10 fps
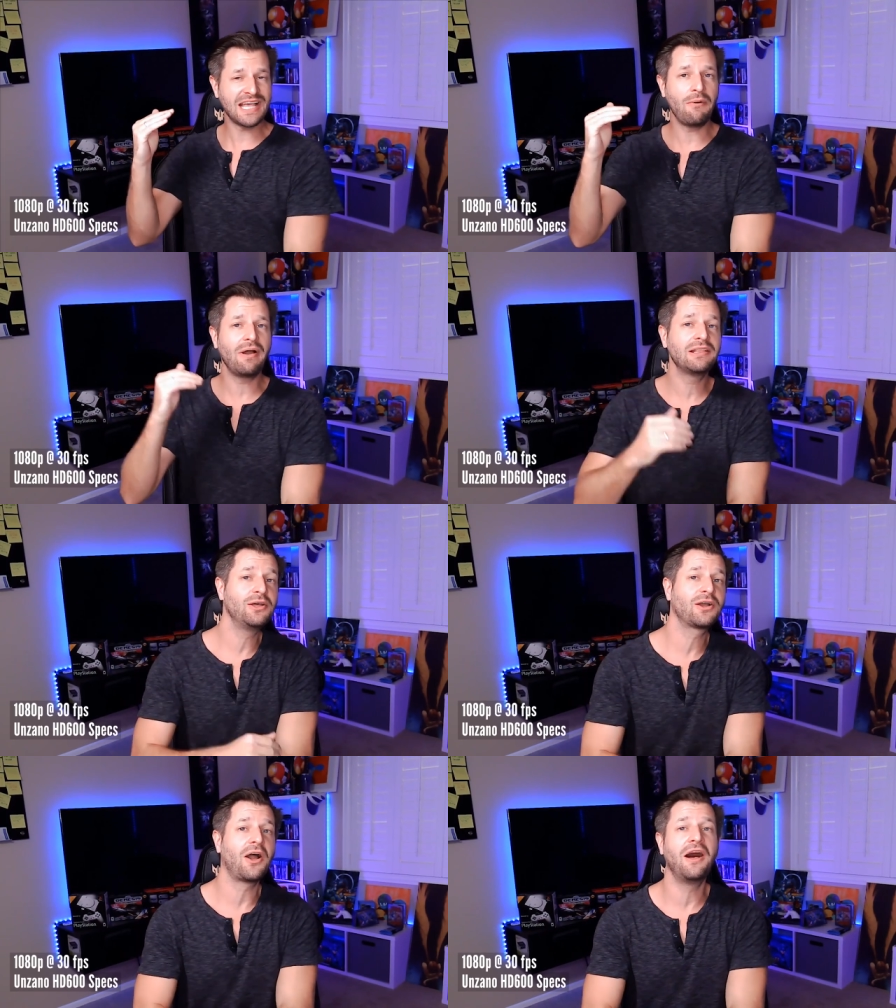how I
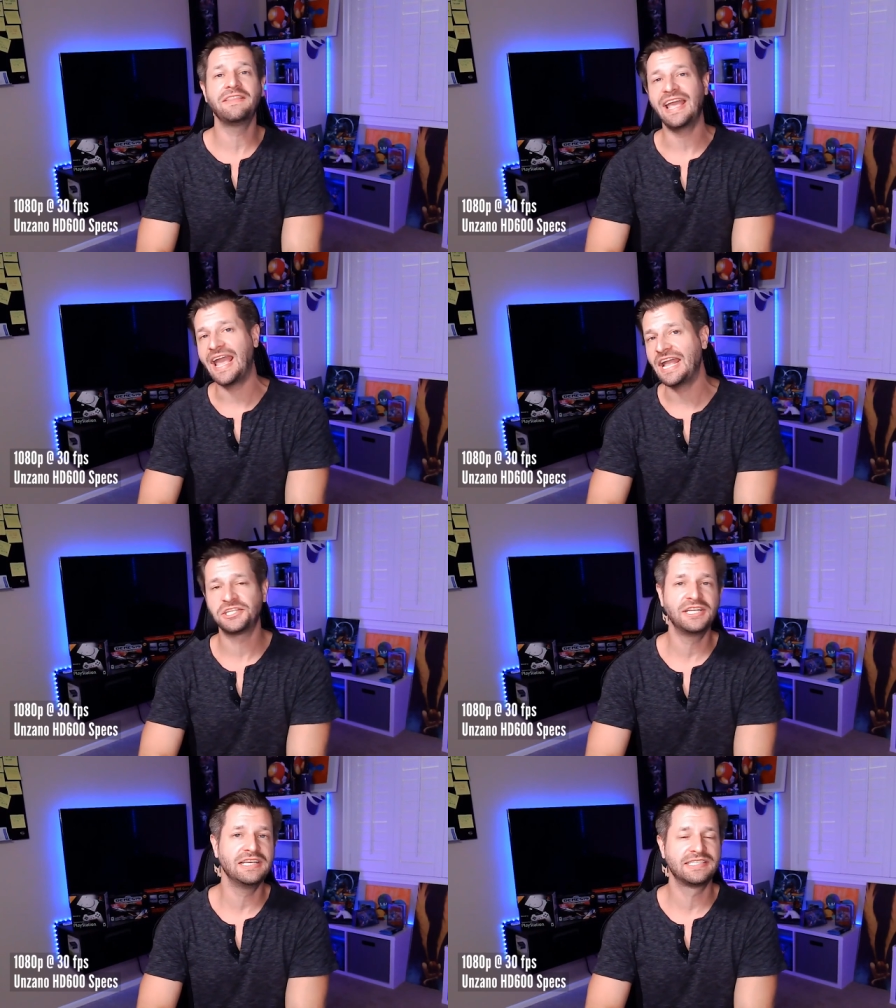look on the
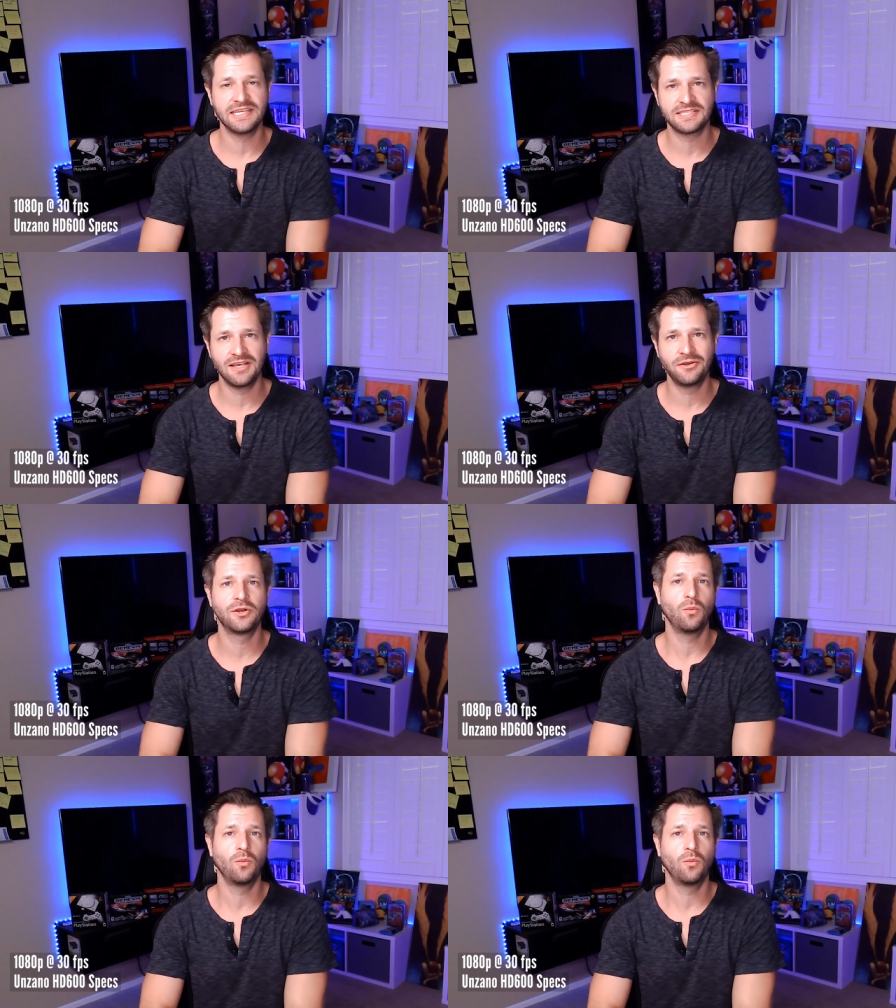HD600